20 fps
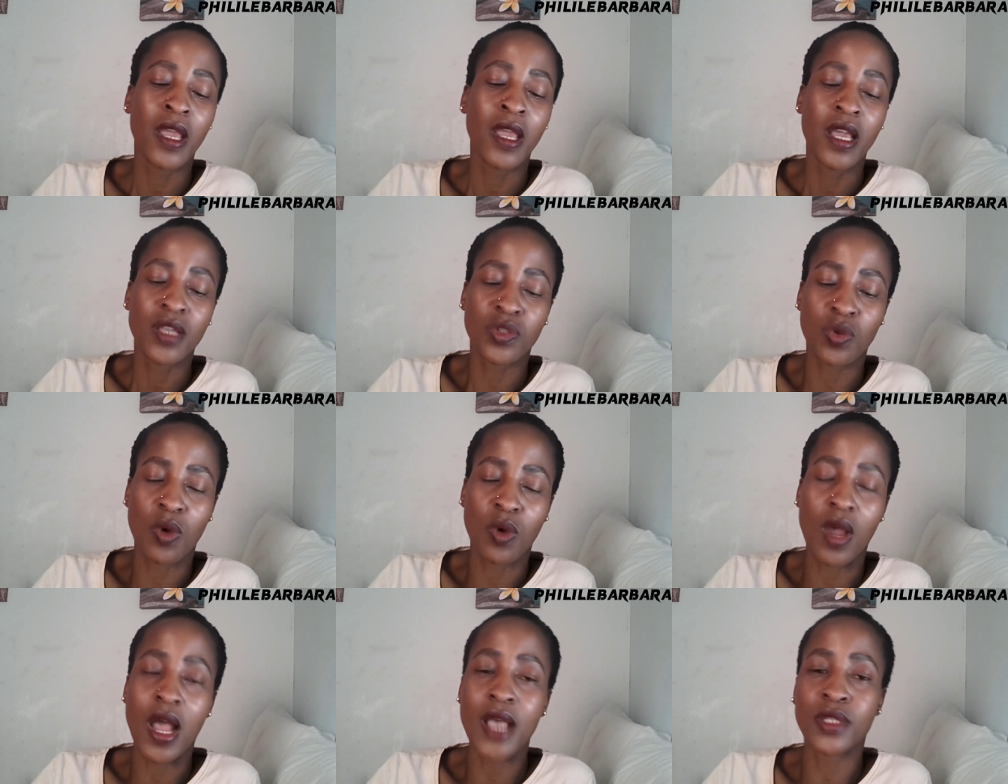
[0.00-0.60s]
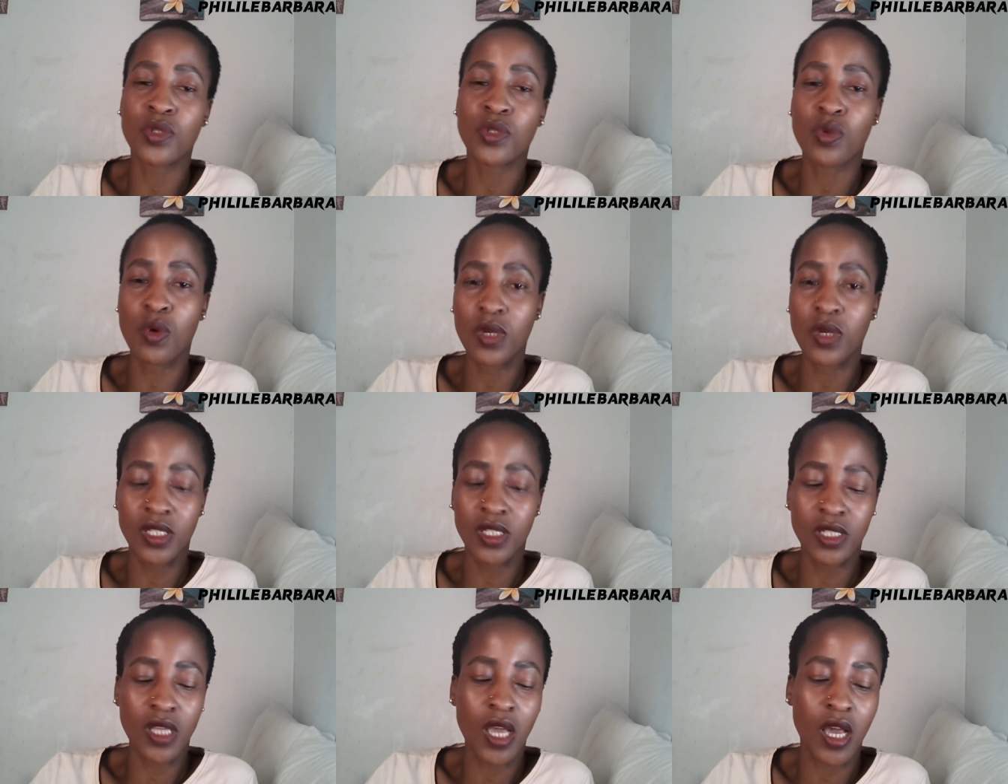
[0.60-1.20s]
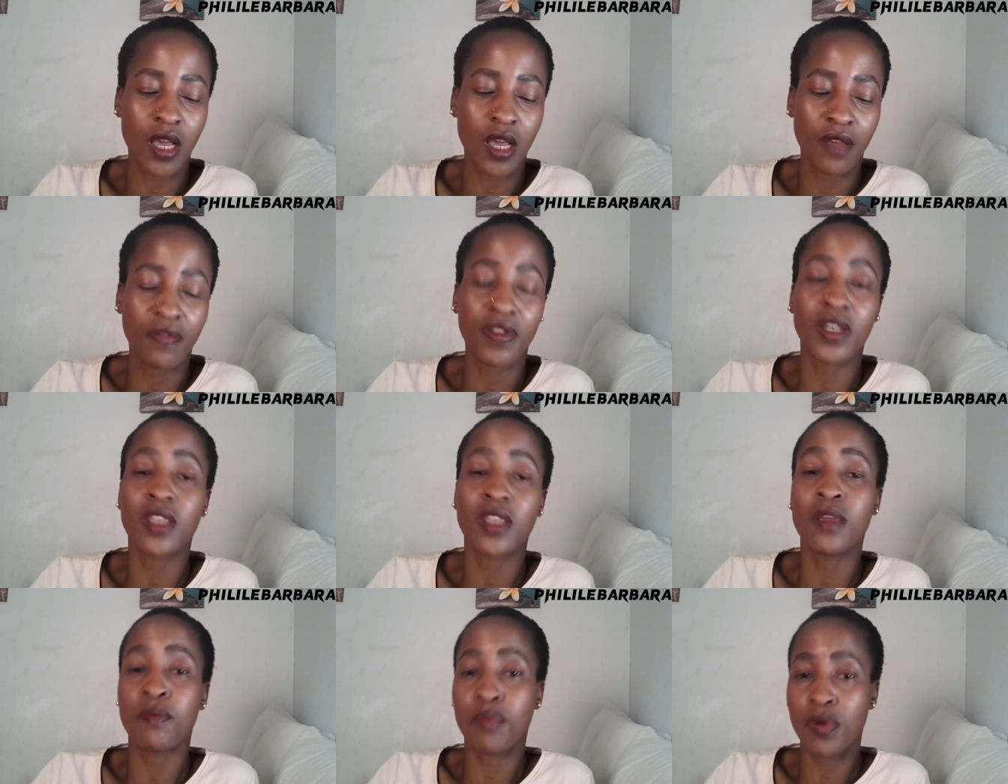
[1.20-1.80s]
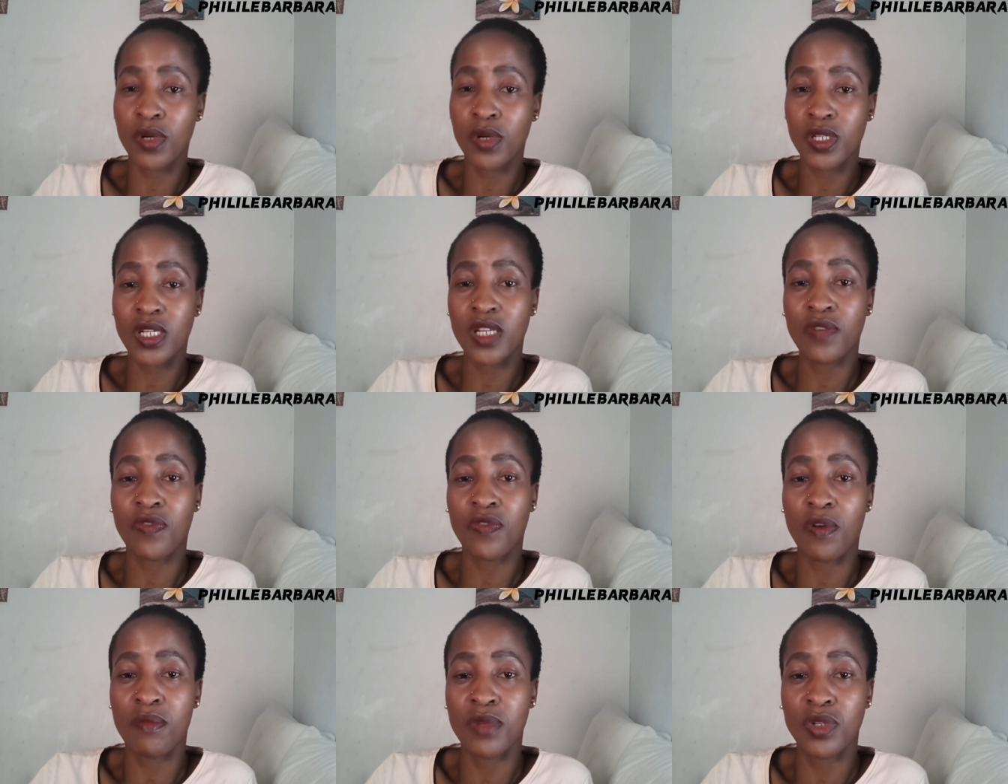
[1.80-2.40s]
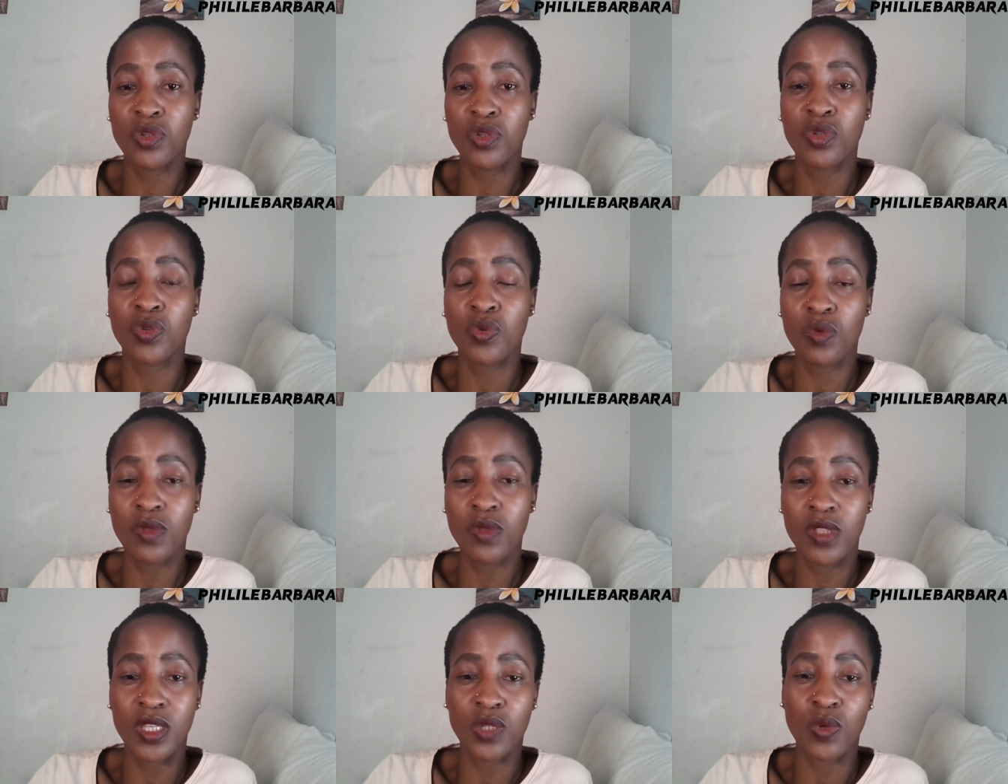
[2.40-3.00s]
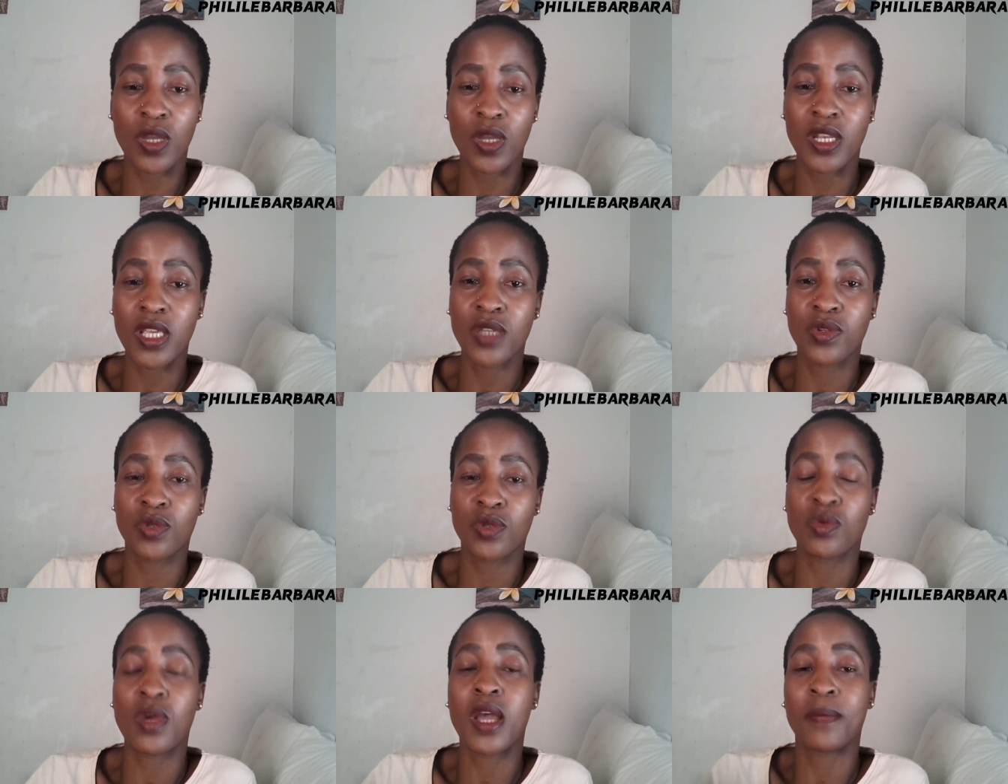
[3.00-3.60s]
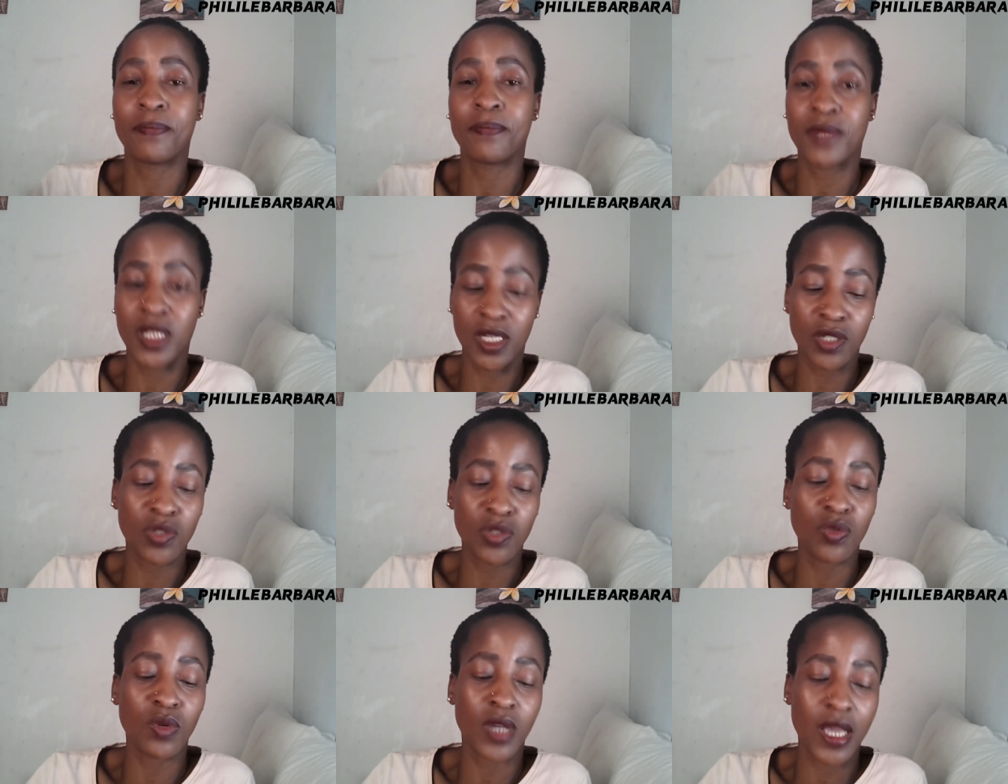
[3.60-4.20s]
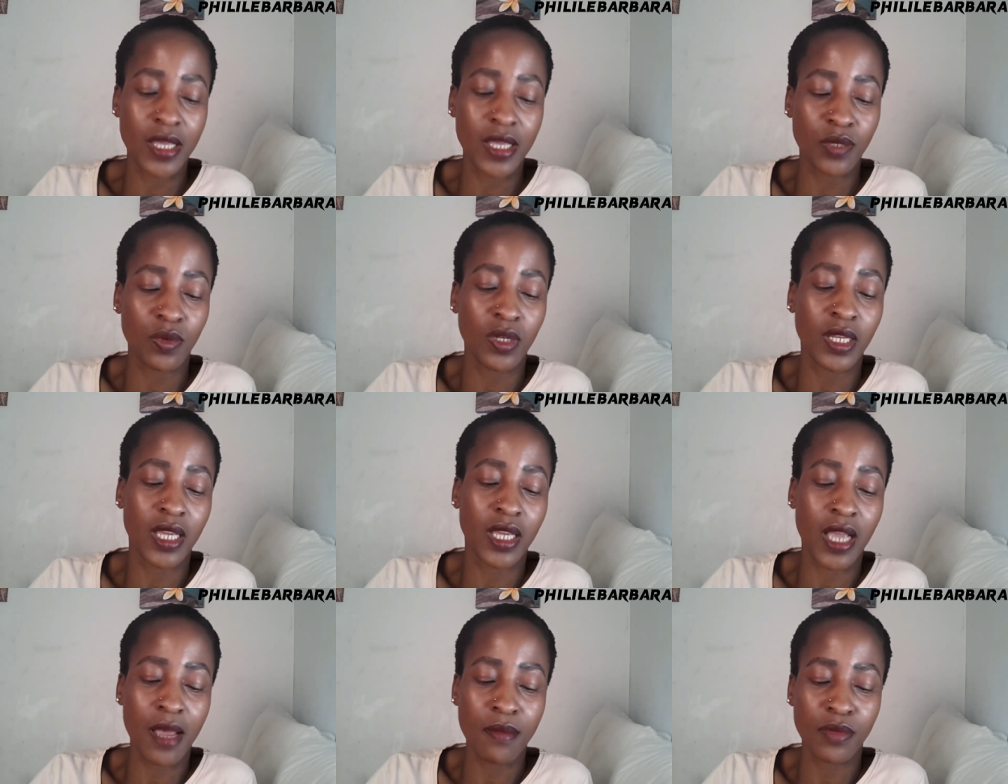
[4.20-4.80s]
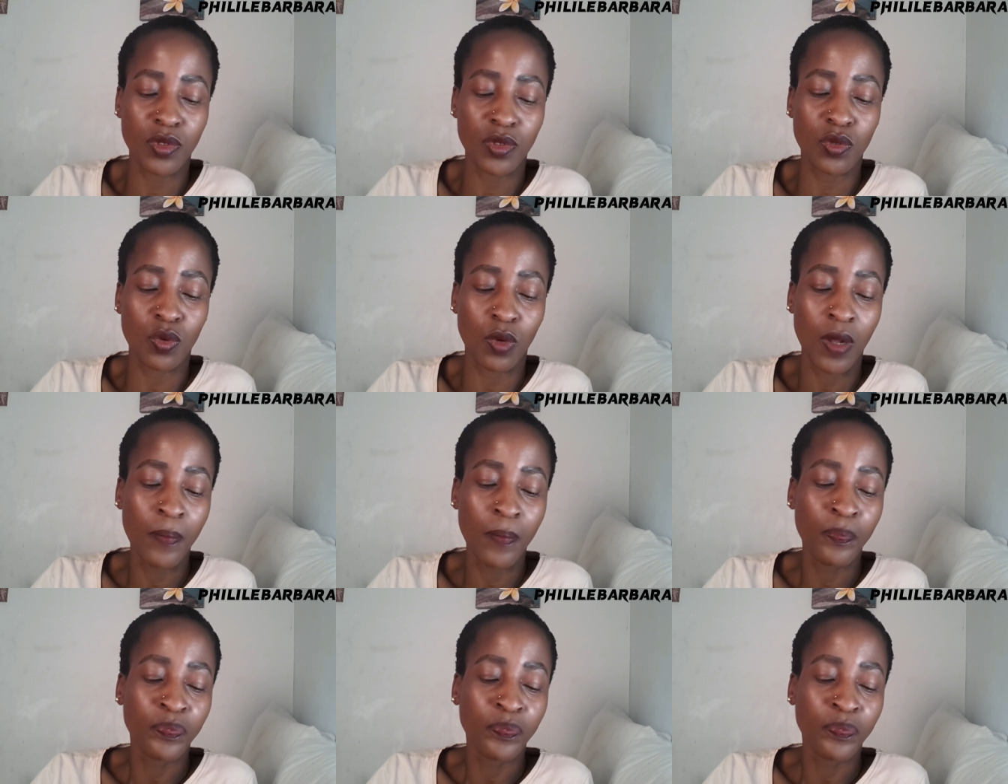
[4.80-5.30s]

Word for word: so i saw it uh, very important for me to do this one as well to update you guys when it comes to